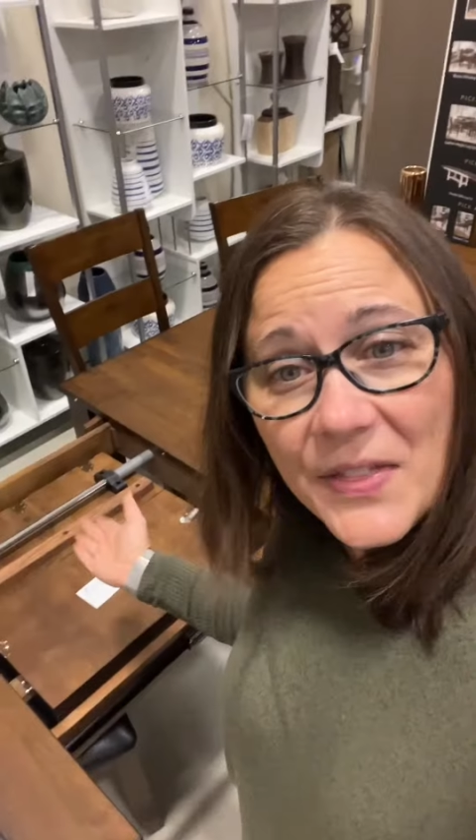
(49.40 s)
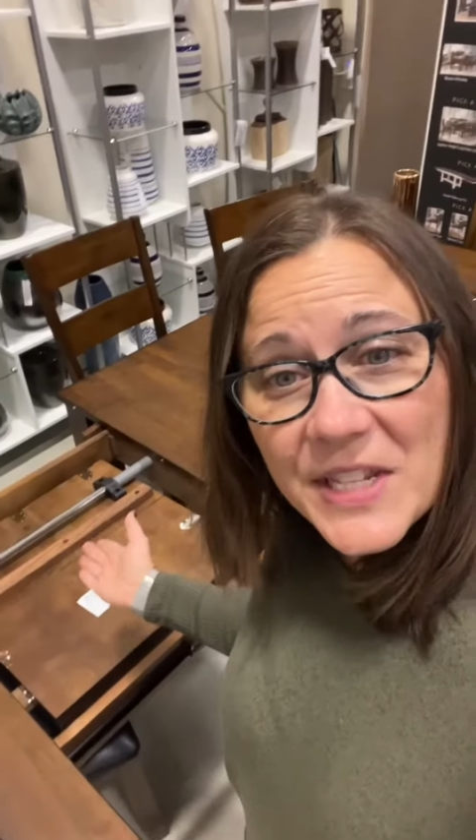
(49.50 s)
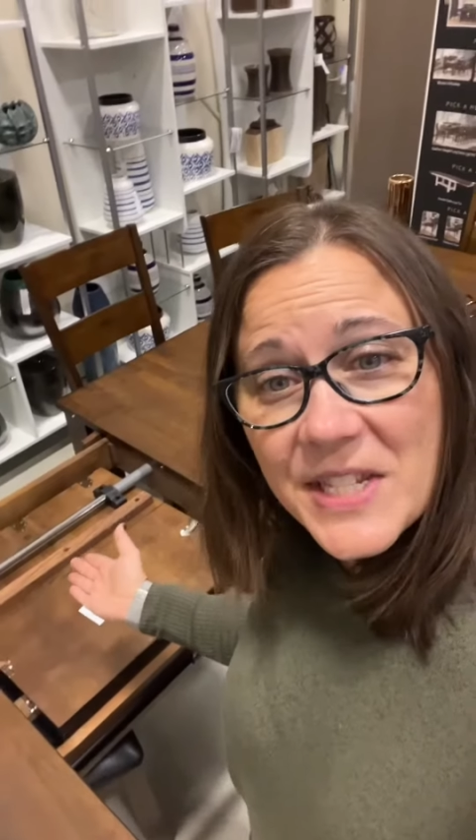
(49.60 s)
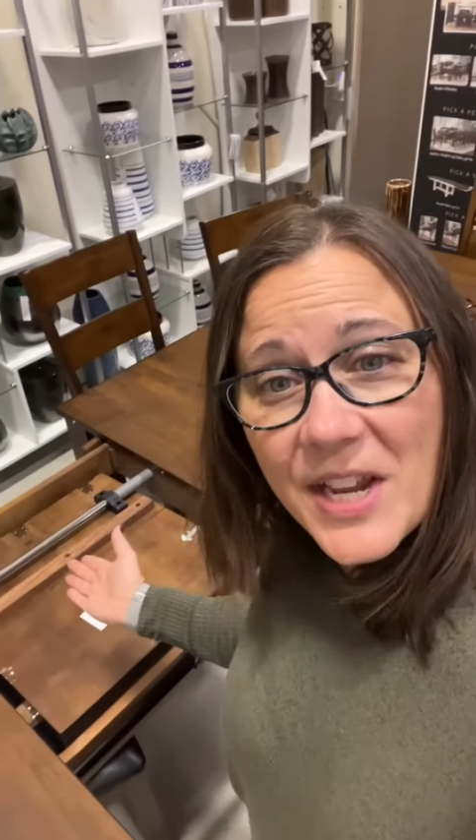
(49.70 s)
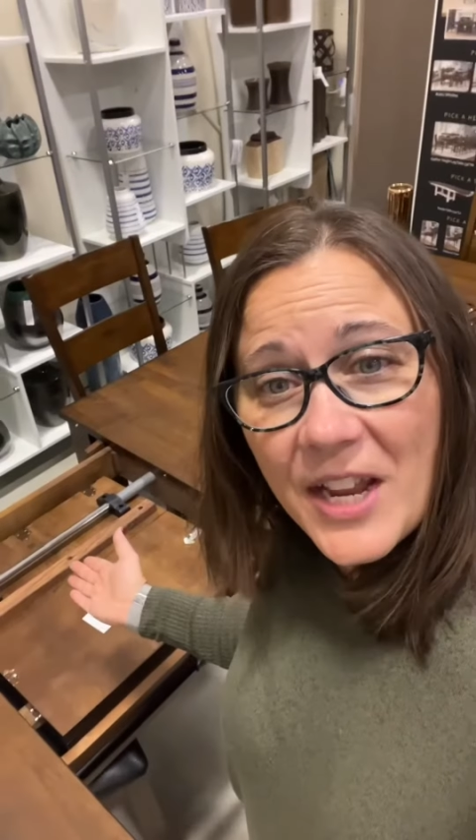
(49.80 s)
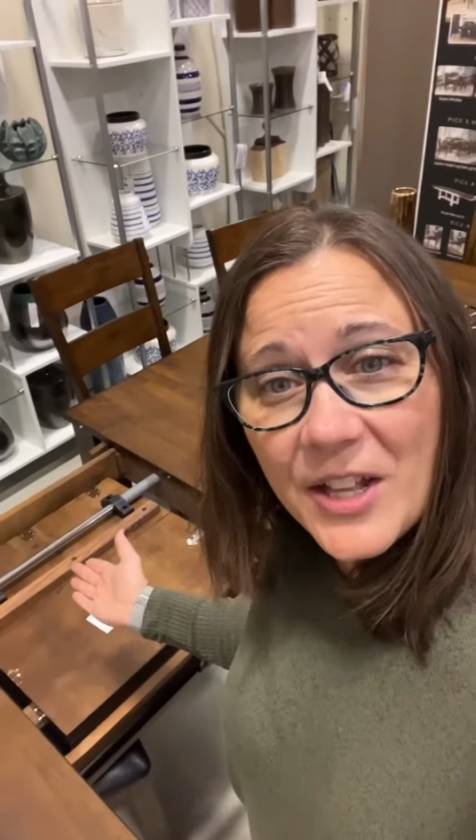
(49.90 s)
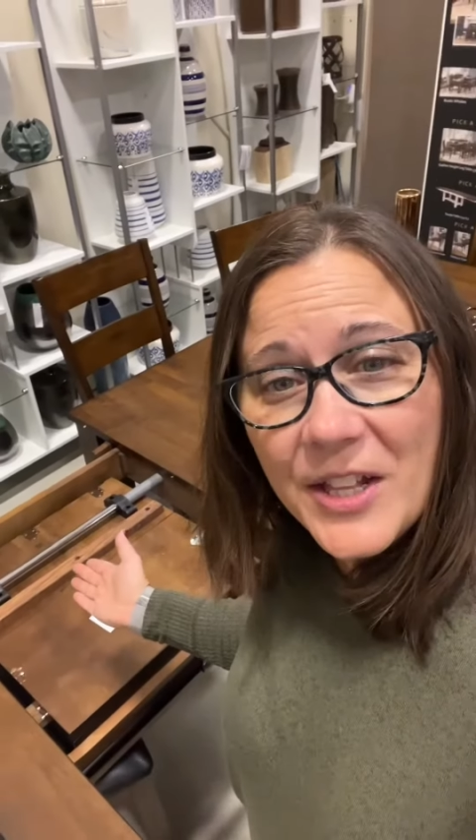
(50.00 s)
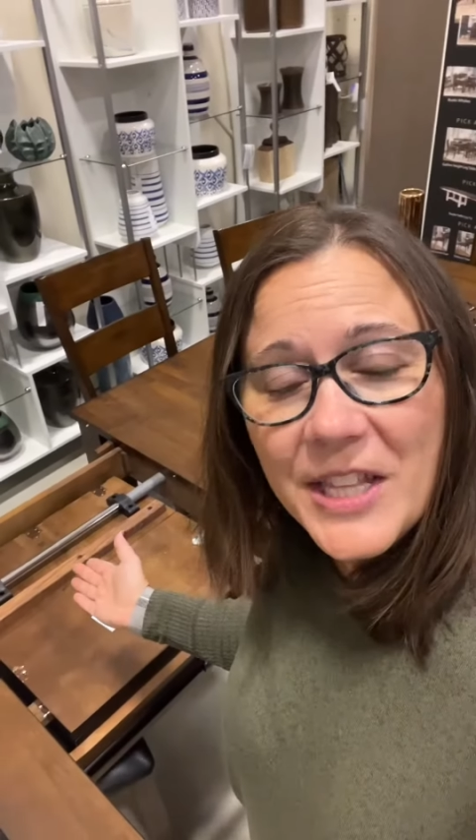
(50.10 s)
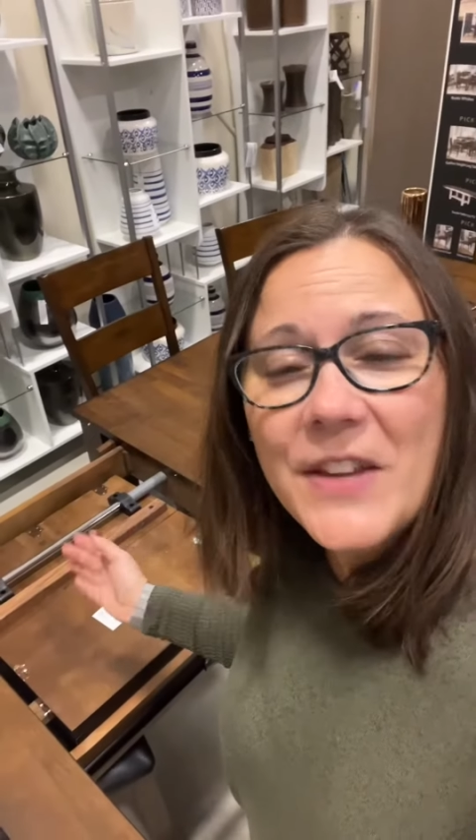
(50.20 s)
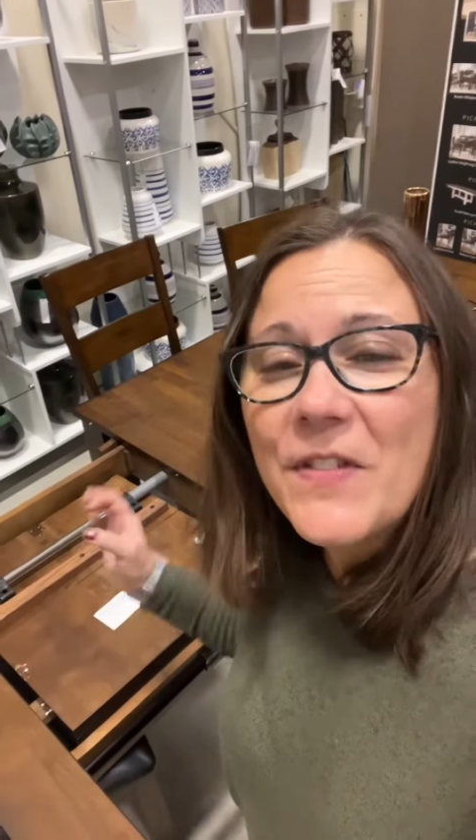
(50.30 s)
This style of
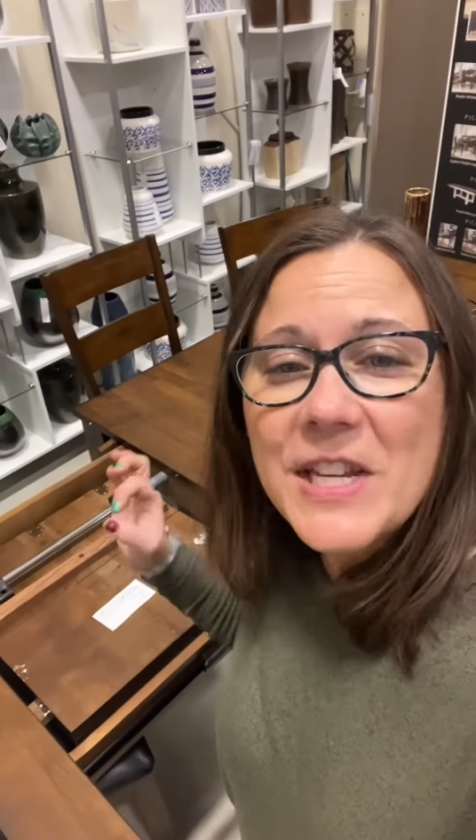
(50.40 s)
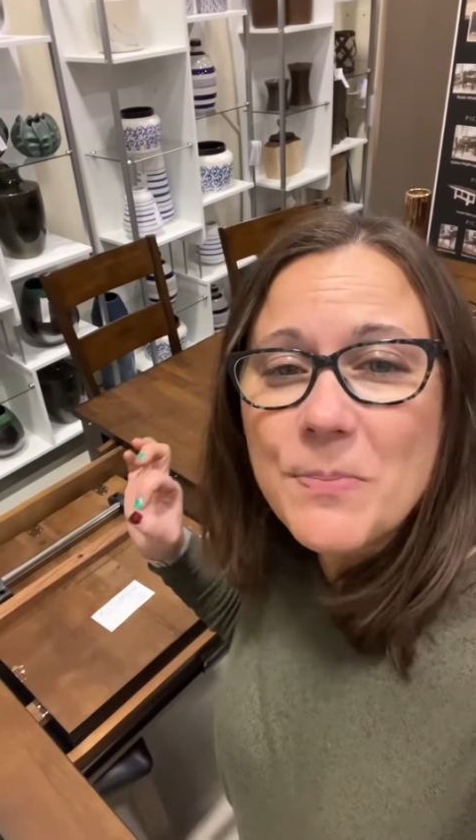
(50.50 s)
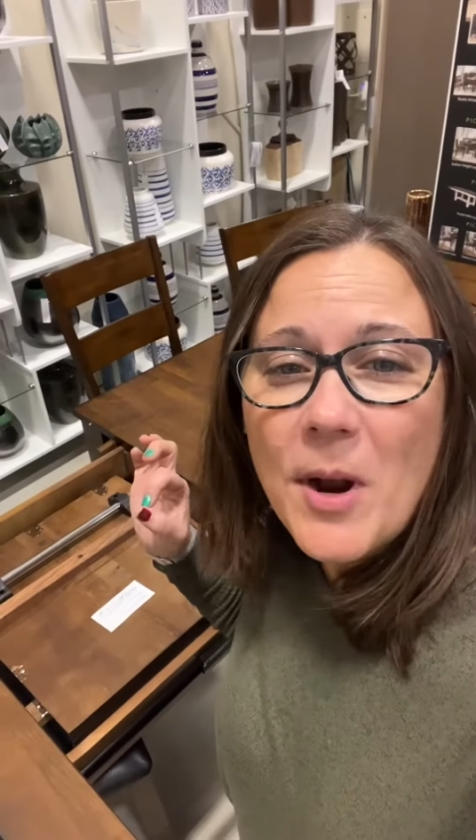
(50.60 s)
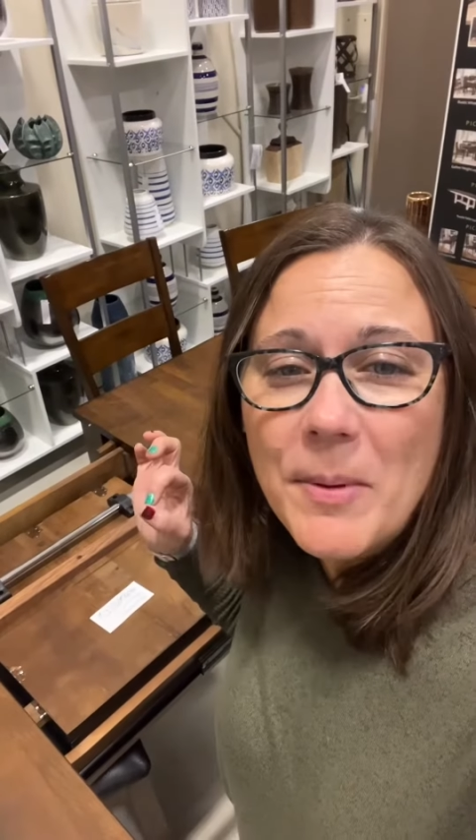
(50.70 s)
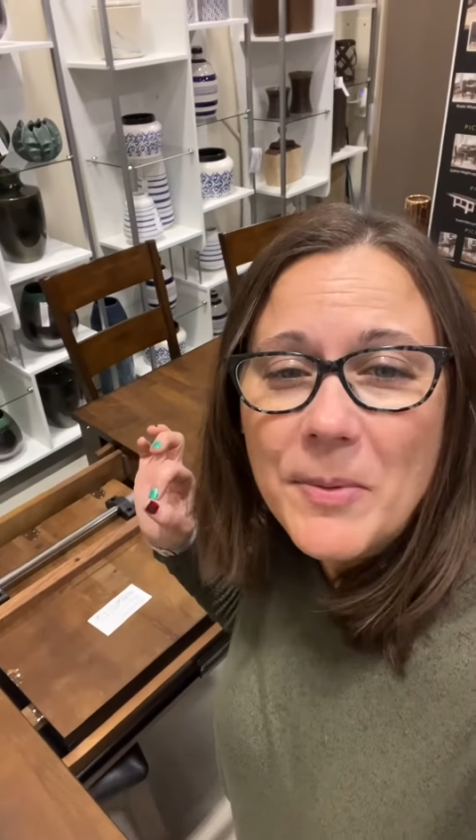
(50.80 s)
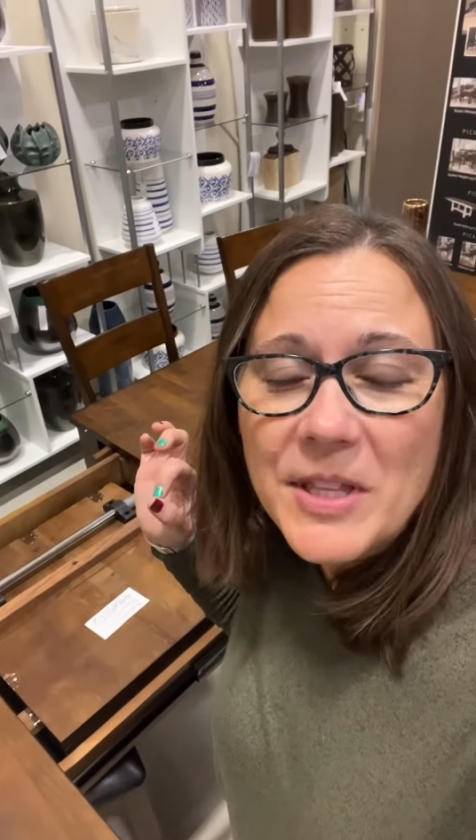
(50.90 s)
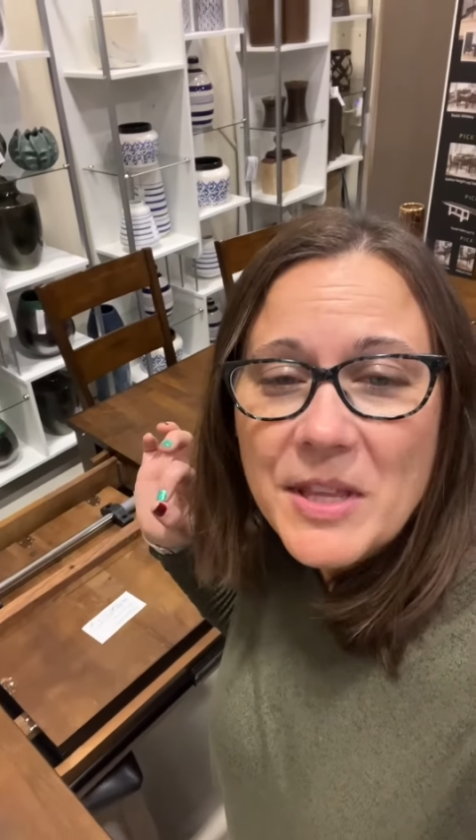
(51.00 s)
leaf is probably the